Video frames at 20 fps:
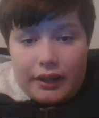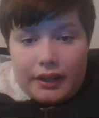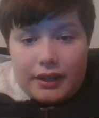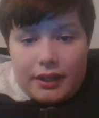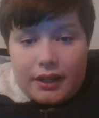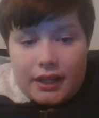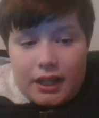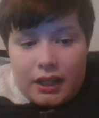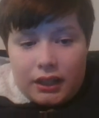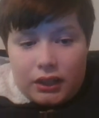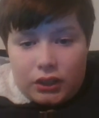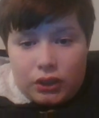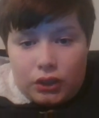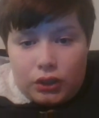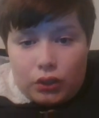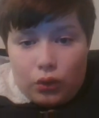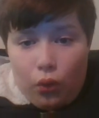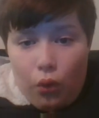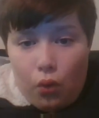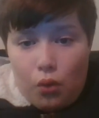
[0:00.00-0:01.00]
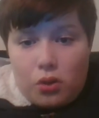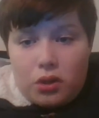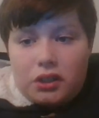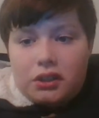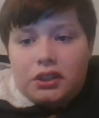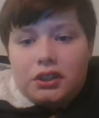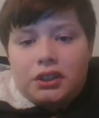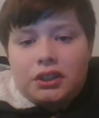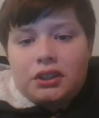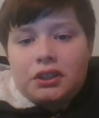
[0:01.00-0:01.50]
King
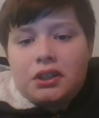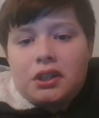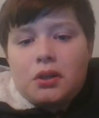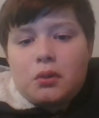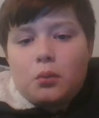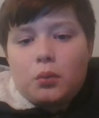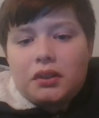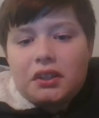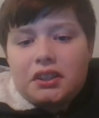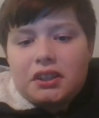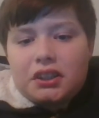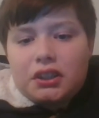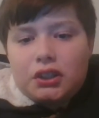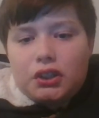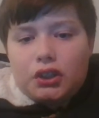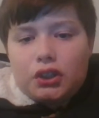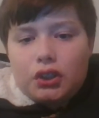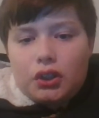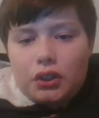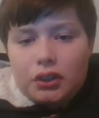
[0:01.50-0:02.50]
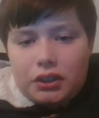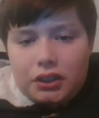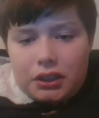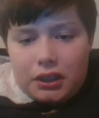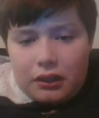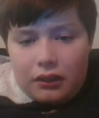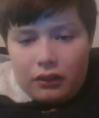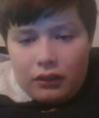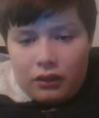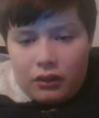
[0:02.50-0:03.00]
George, Winston
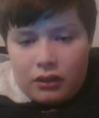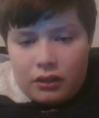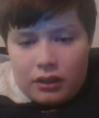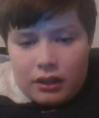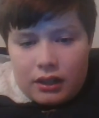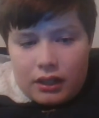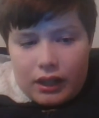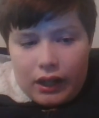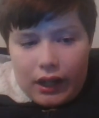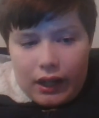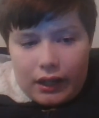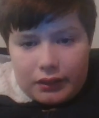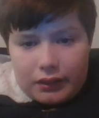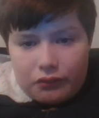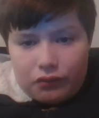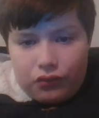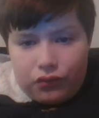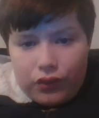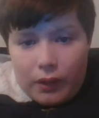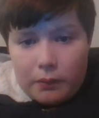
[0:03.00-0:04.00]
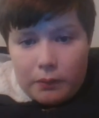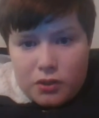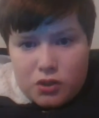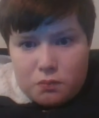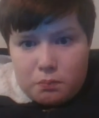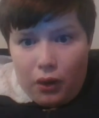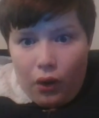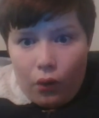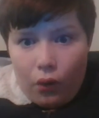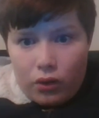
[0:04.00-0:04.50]
Churchill, and famous
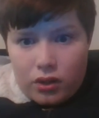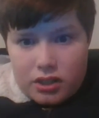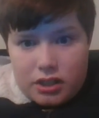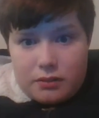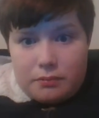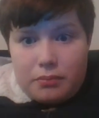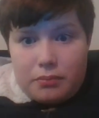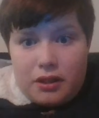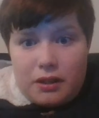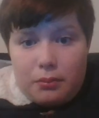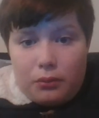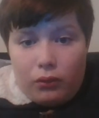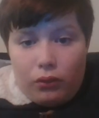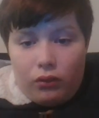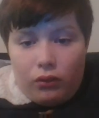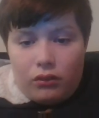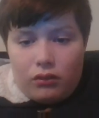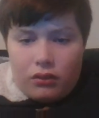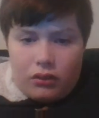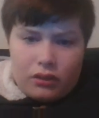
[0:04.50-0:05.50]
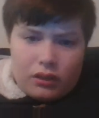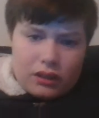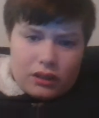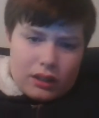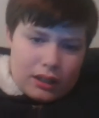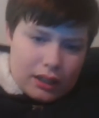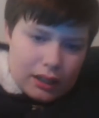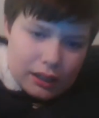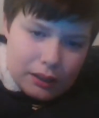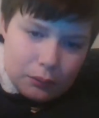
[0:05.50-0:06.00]
poets and people,
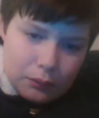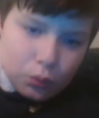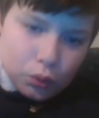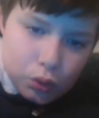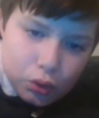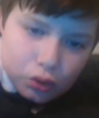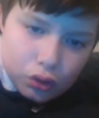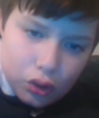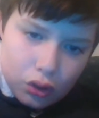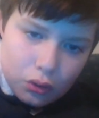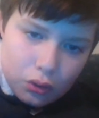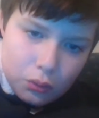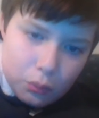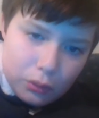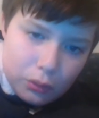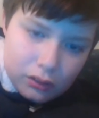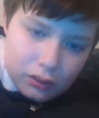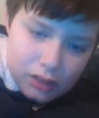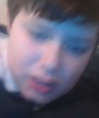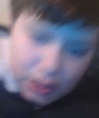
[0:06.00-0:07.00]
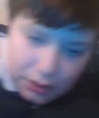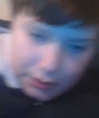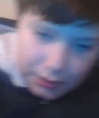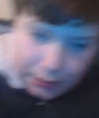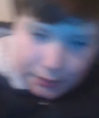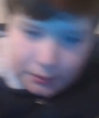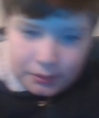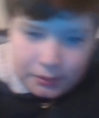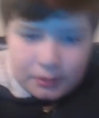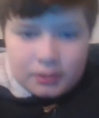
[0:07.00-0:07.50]
and Woodrow Wilson.
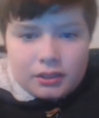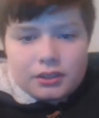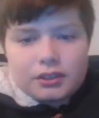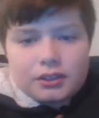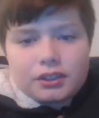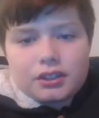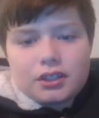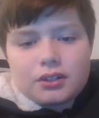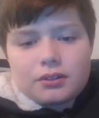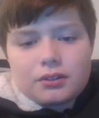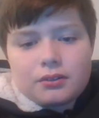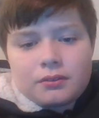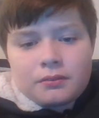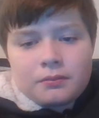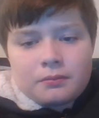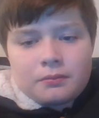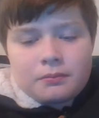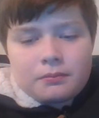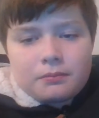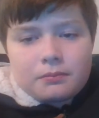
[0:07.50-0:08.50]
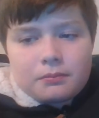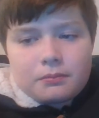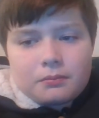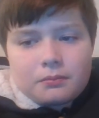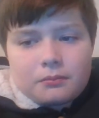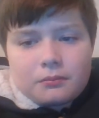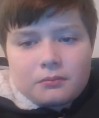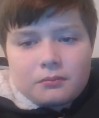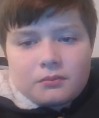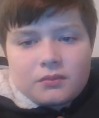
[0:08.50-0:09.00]
So
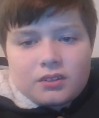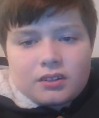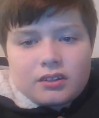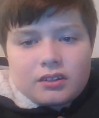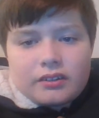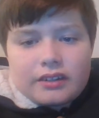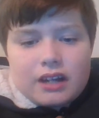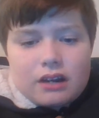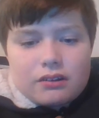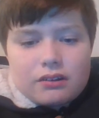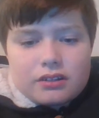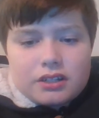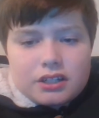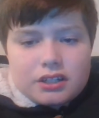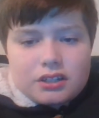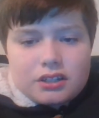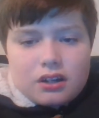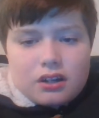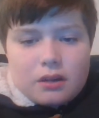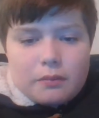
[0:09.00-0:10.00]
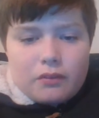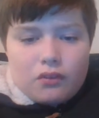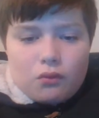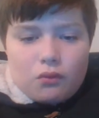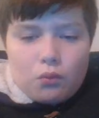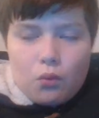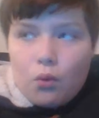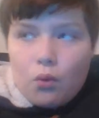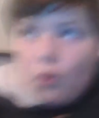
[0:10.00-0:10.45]
that was his time in the war.